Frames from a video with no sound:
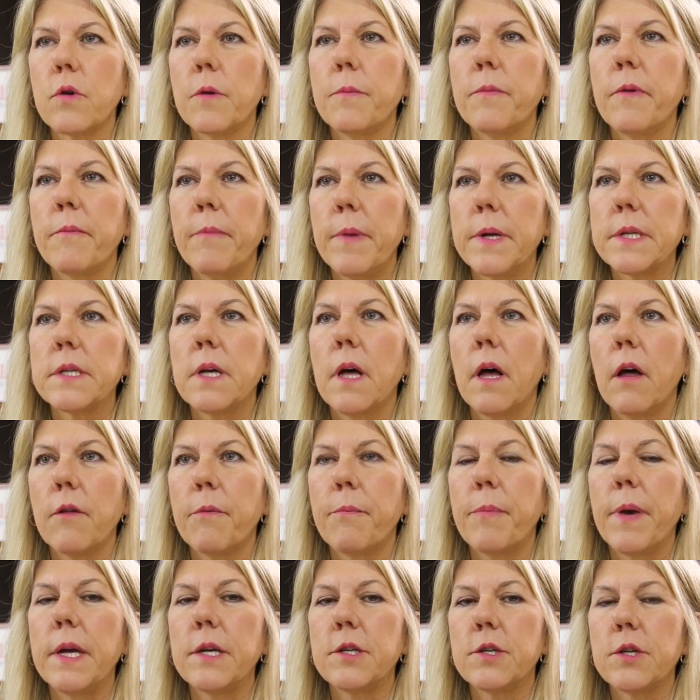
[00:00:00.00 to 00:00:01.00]
group of mental
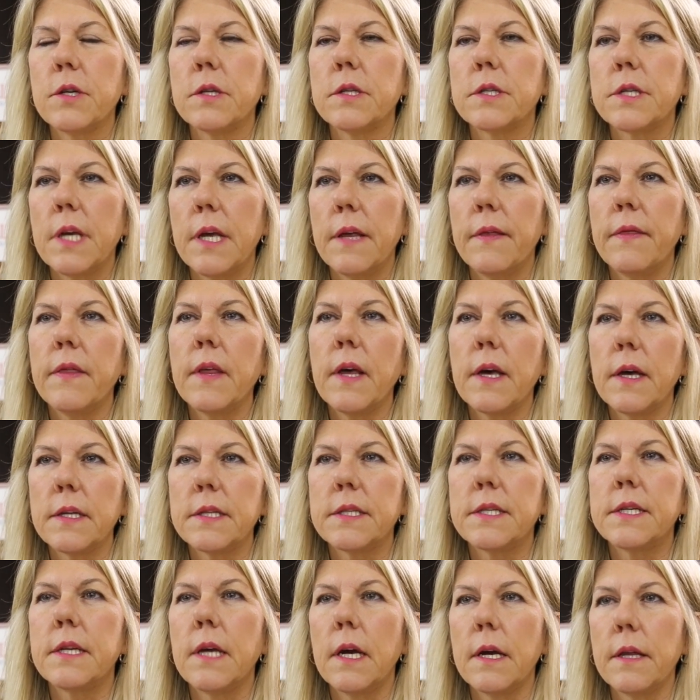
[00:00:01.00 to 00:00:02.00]
health patients in
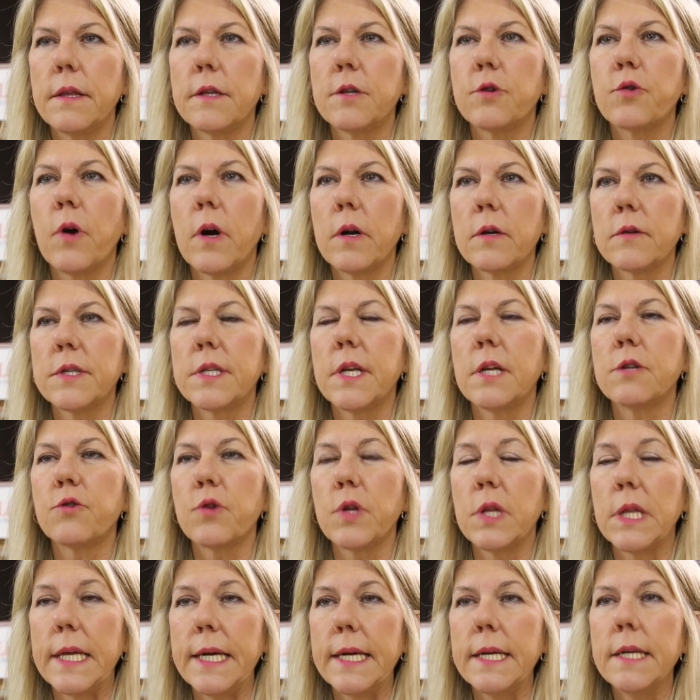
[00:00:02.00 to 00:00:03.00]
the Toronto
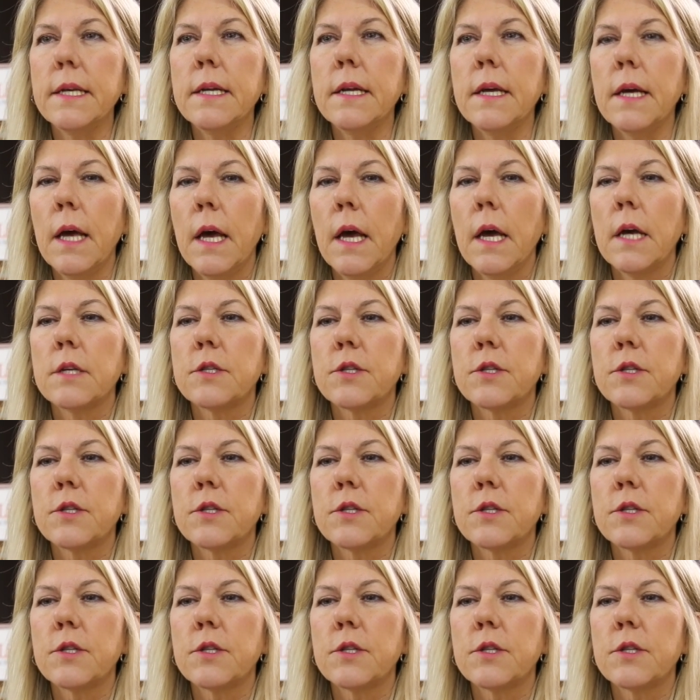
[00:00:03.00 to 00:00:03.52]
Central Lynn,